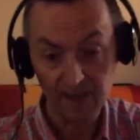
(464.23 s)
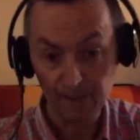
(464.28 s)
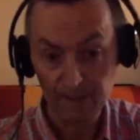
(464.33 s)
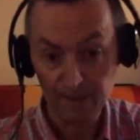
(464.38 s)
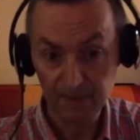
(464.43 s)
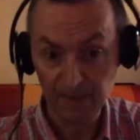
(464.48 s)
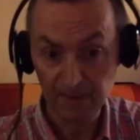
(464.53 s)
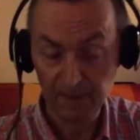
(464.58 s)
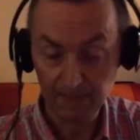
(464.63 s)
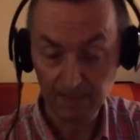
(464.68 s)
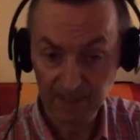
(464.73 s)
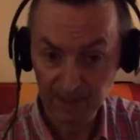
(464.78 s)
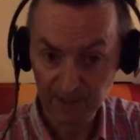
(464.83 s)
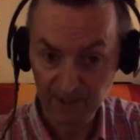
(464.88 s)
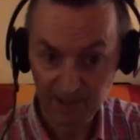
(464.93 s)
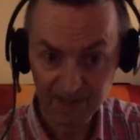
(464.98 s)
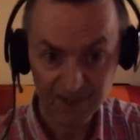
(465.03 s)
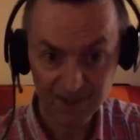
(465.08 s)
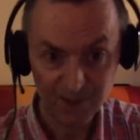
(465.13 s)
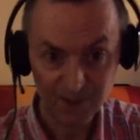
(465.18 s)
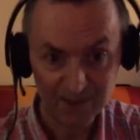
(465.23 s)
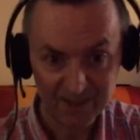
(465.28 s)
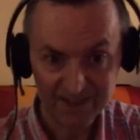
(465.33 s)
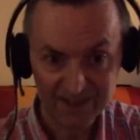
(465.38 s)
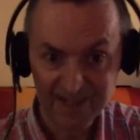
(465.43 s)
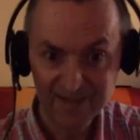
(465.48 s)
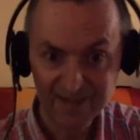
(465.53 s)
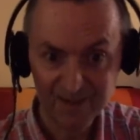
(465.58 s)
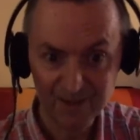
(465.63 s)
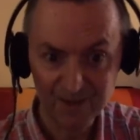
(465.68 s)
Uh, because I saw that
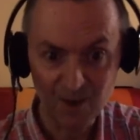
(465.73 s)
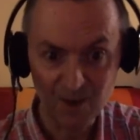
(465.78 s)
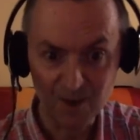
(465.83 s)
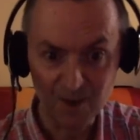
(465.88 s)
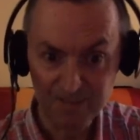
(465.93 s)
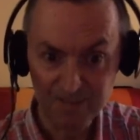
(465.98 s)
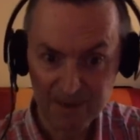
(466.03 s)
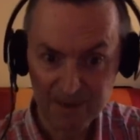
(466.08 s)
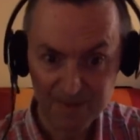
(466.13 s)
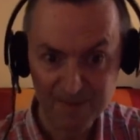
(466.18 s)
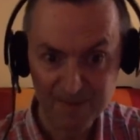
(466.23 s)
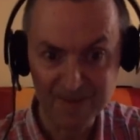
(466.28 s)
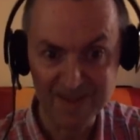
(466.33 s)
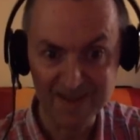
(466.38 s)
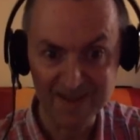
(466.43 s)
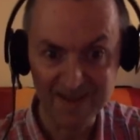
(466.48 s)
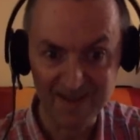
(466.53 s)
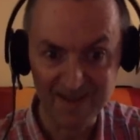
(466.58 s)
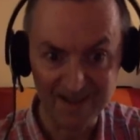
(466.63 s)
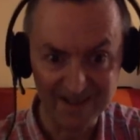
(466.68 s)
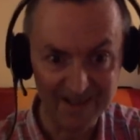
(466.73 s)
even on Peppermint 9,